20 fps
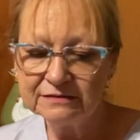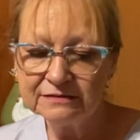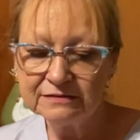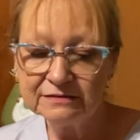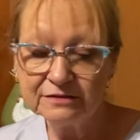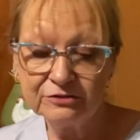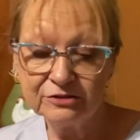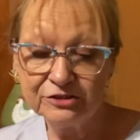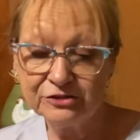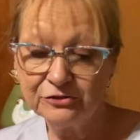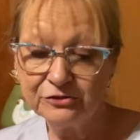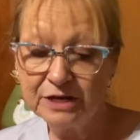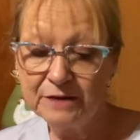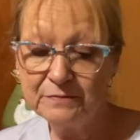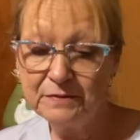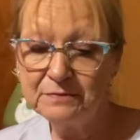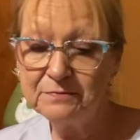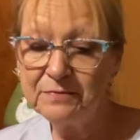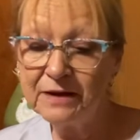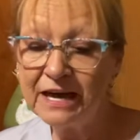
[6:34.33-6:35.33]
They're
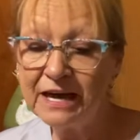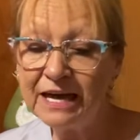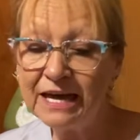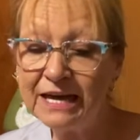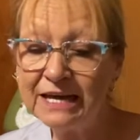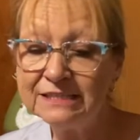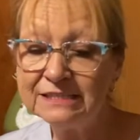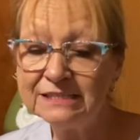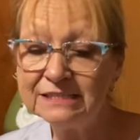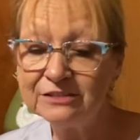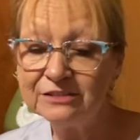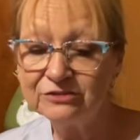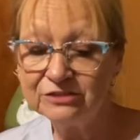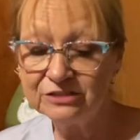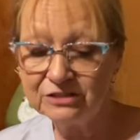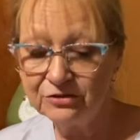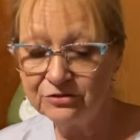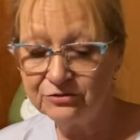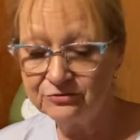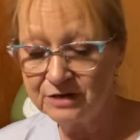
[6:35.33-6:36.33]
scrubbing pads. There's
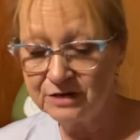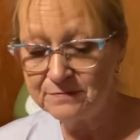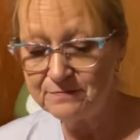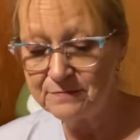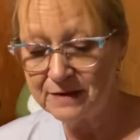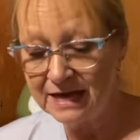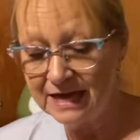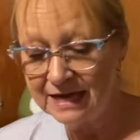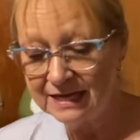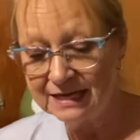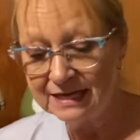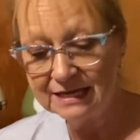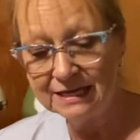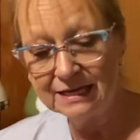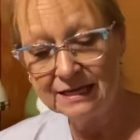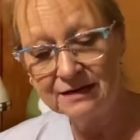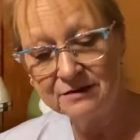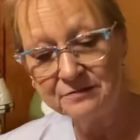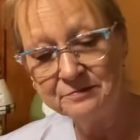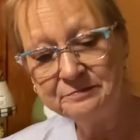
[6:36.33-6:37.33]
the 3-pack
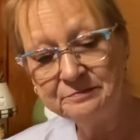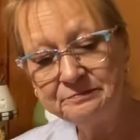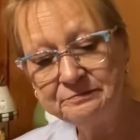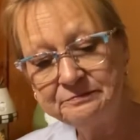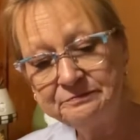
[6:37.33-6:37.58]
in them.